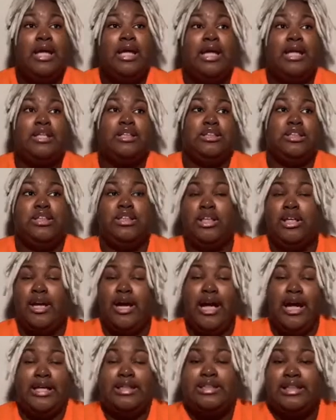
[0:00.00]
is either your
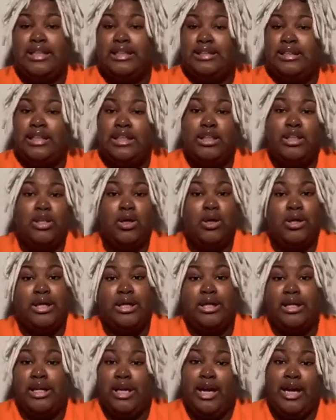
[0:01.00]
SAT or
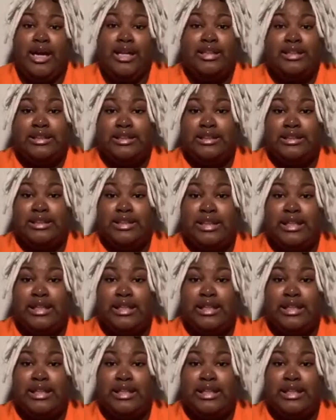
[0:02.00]
your ACT.